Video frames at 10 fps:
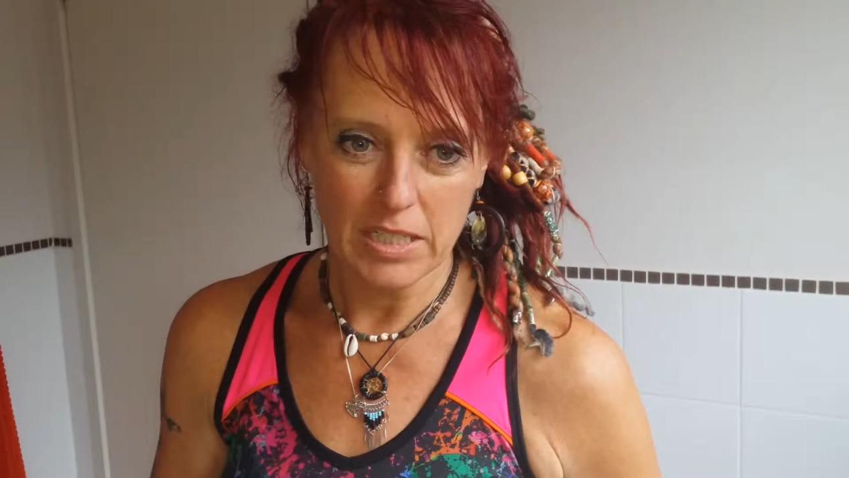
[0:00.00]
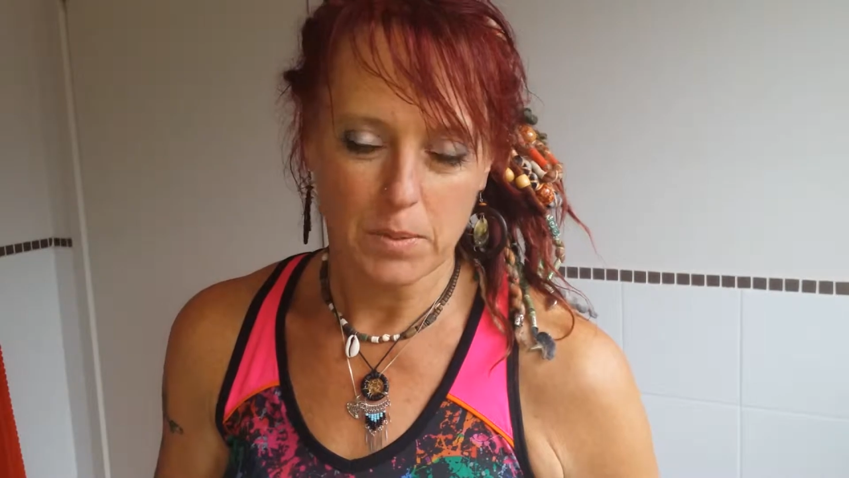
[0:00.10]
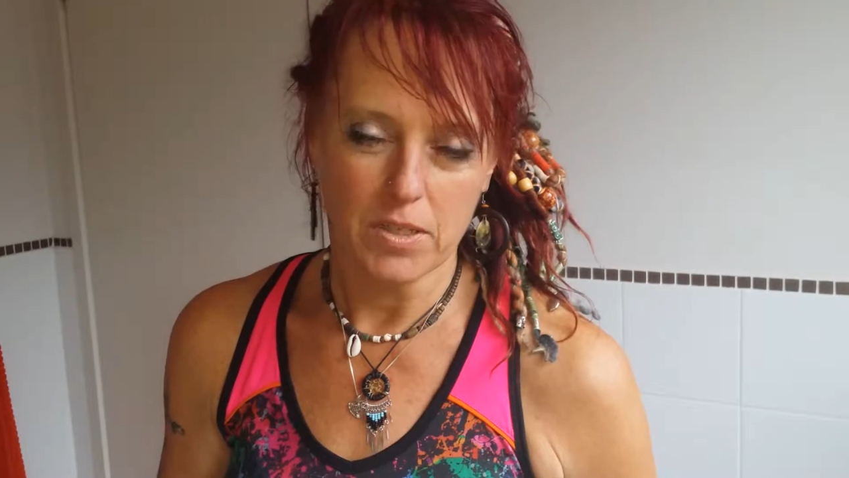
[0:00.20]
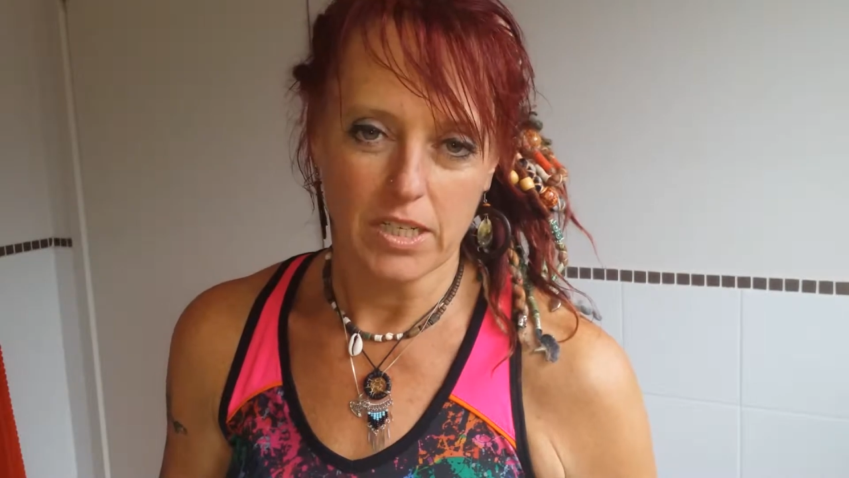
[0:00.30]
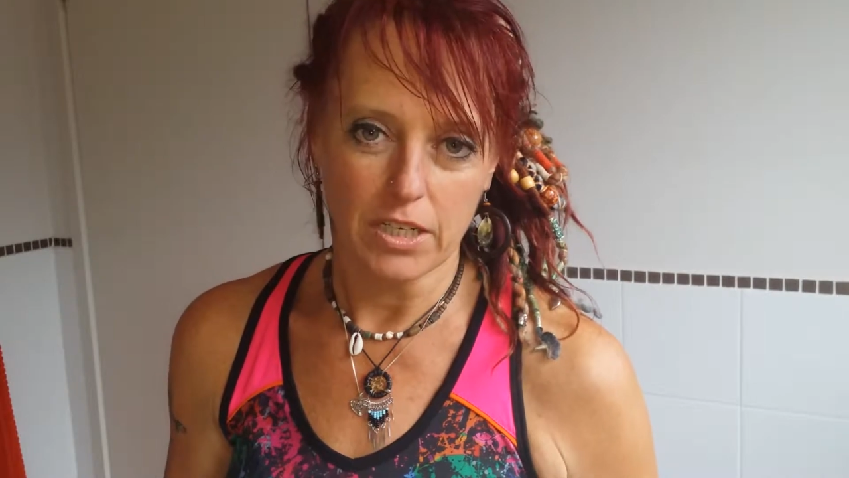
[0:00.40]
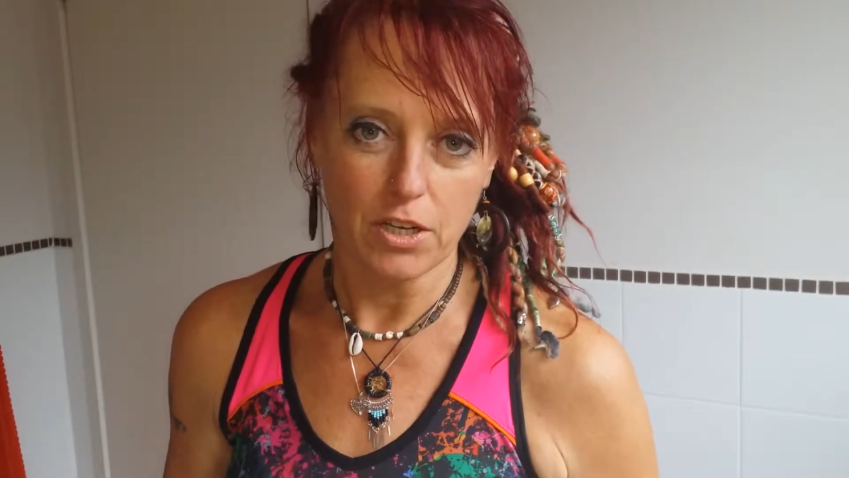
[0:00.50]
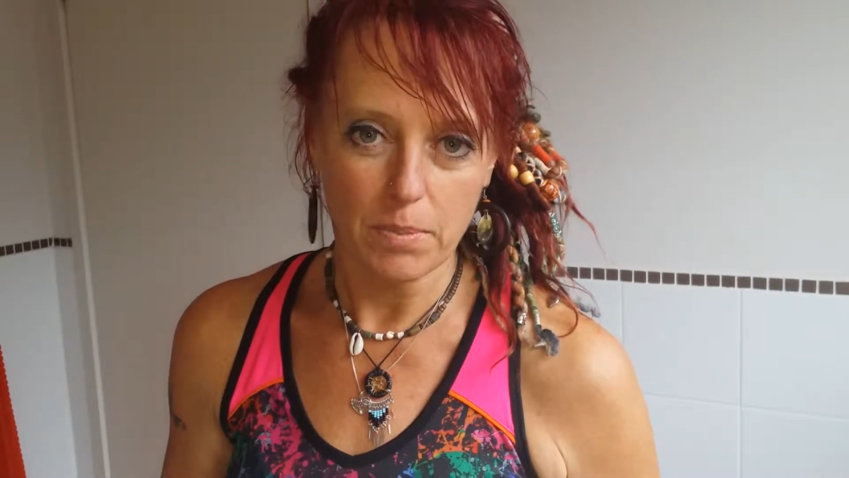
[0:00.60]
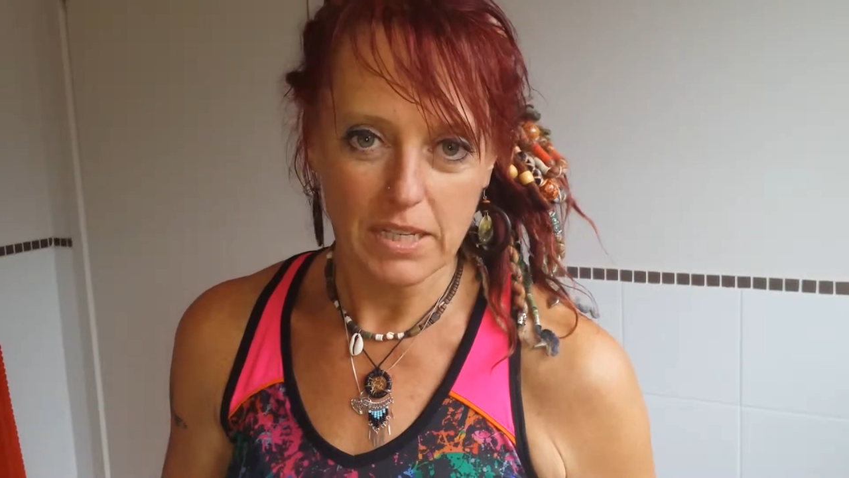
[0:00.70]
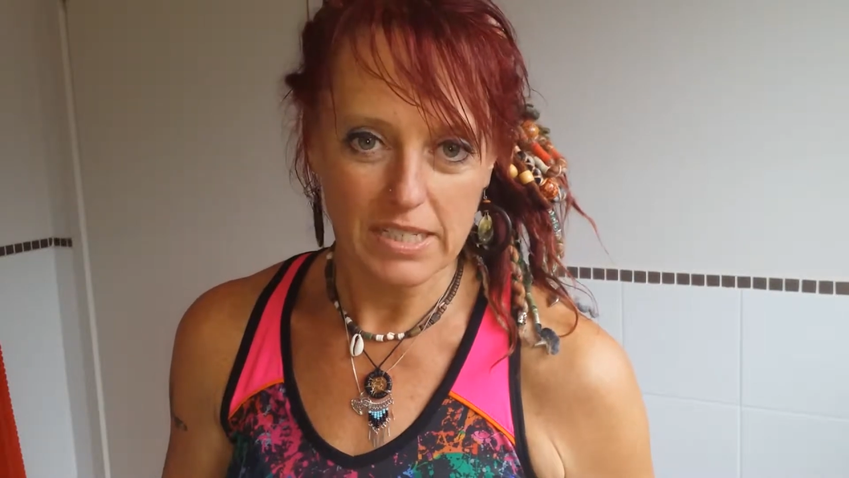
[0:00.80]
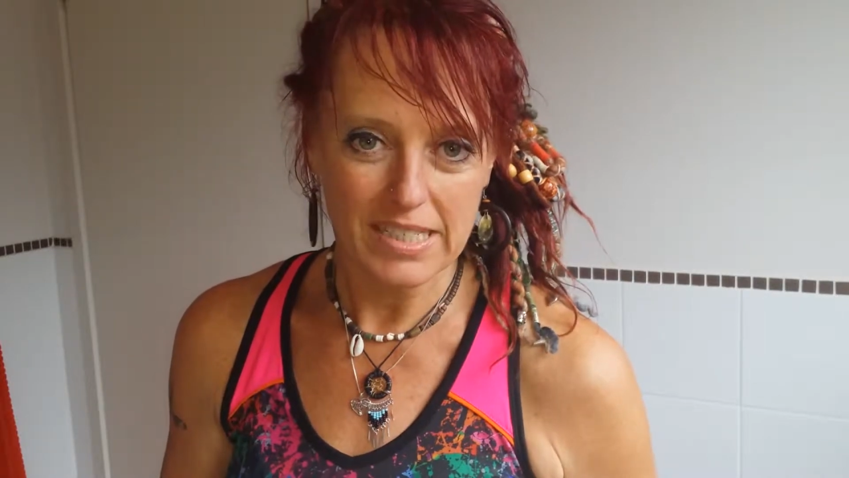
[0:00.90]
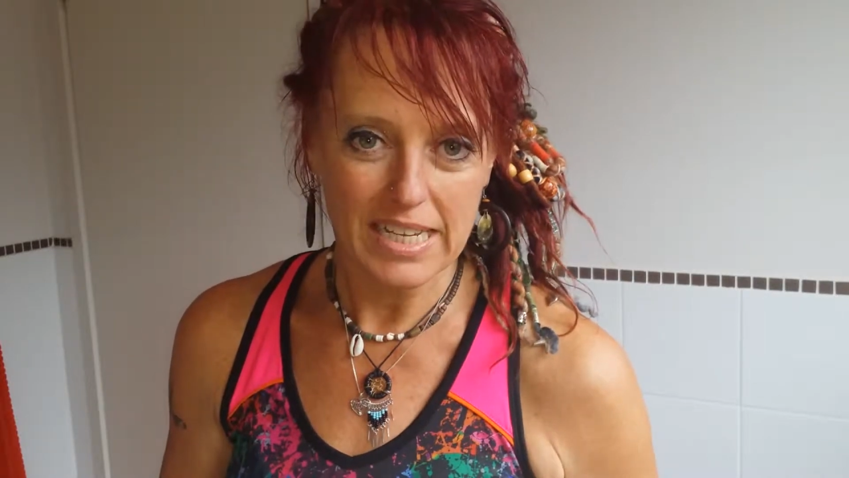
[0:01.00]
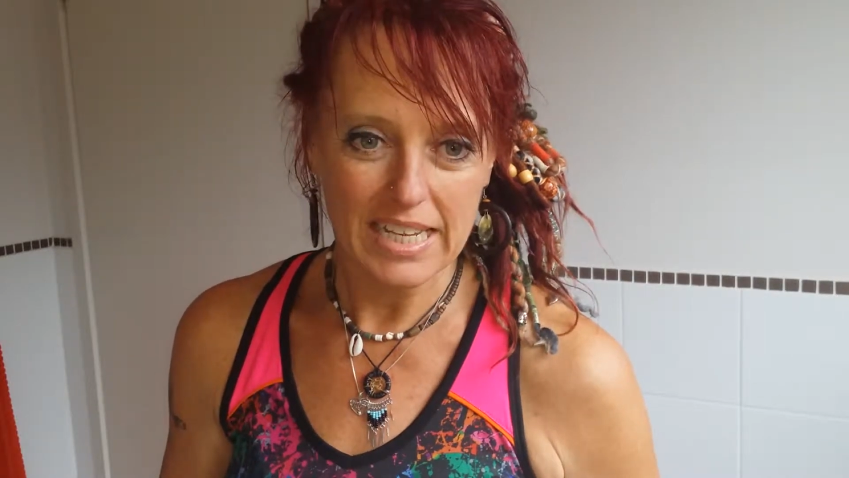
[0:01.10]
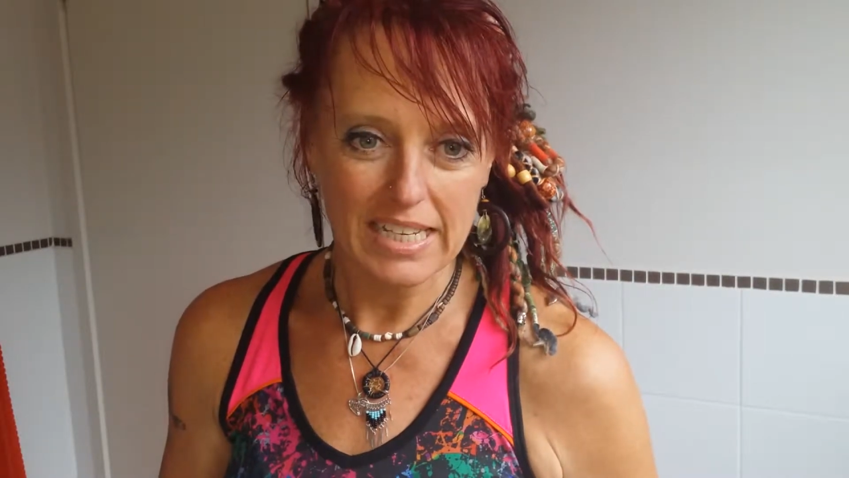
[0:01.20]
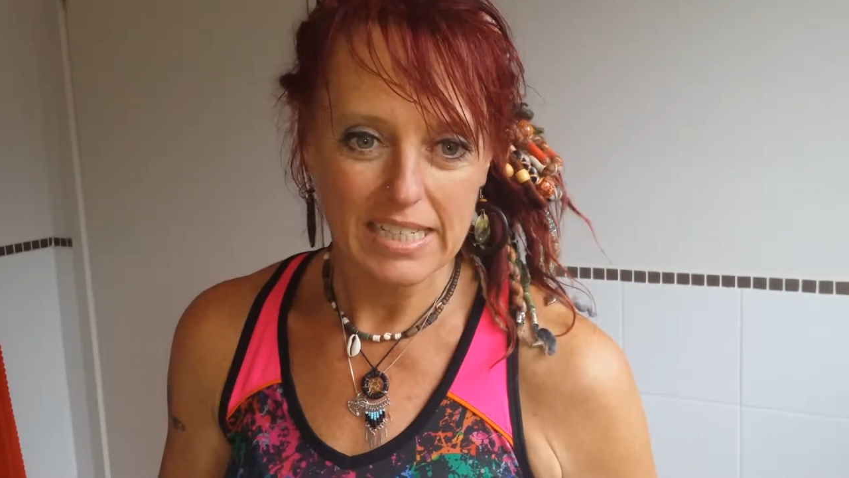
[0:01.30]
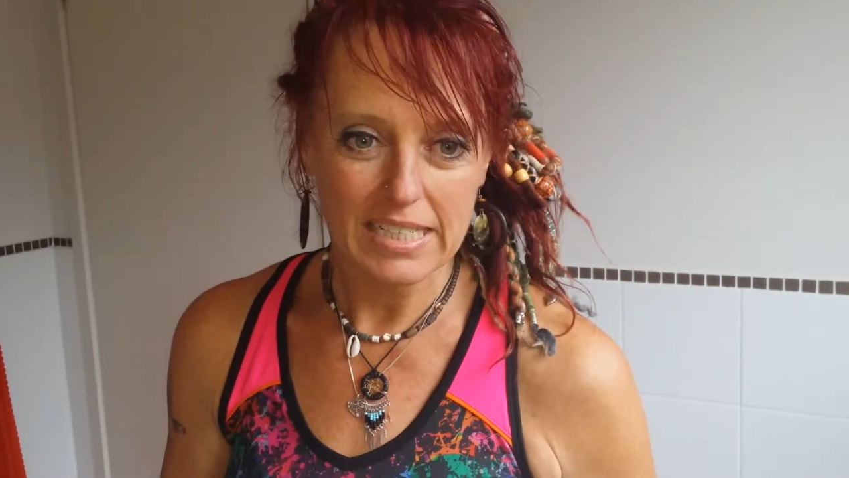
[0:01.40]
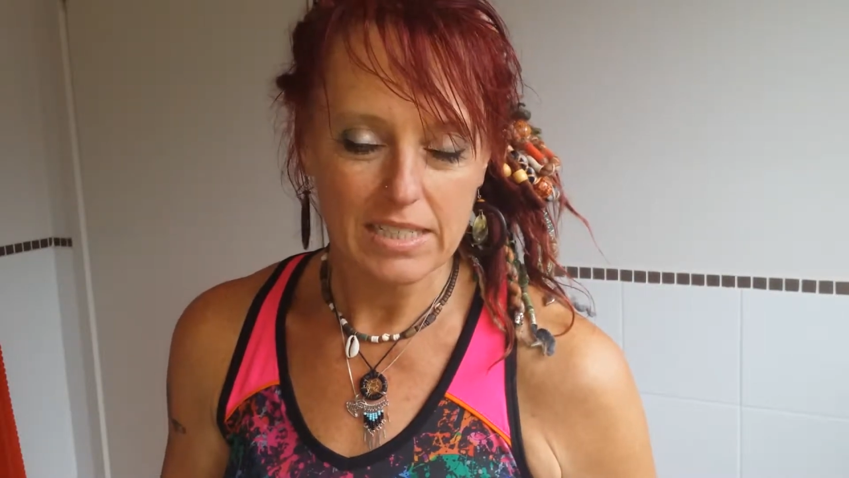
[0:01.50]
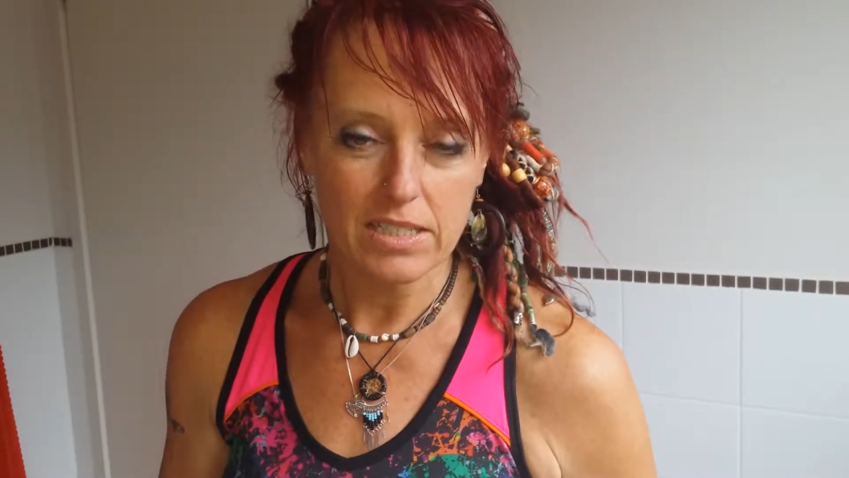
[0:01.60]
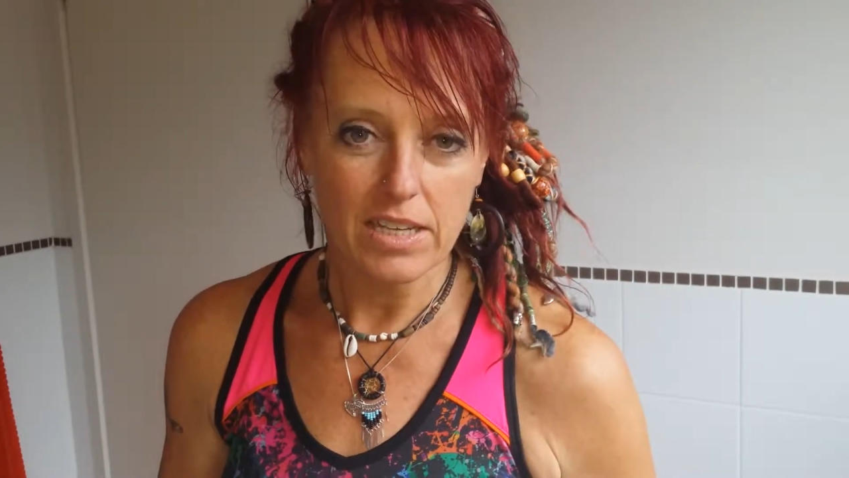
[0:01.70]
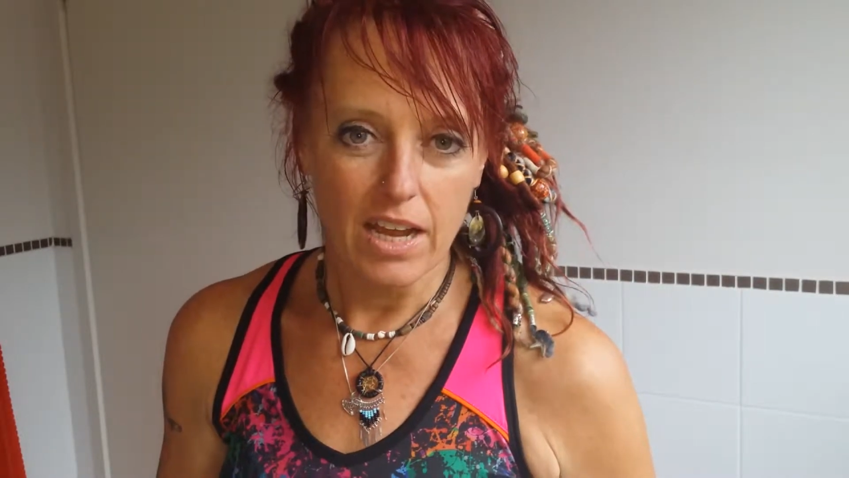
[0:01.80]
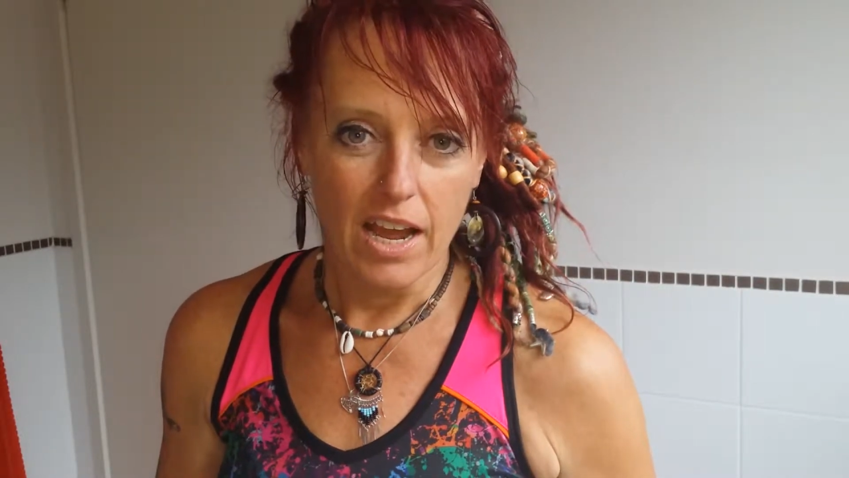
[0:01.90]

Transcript: especially newbies, is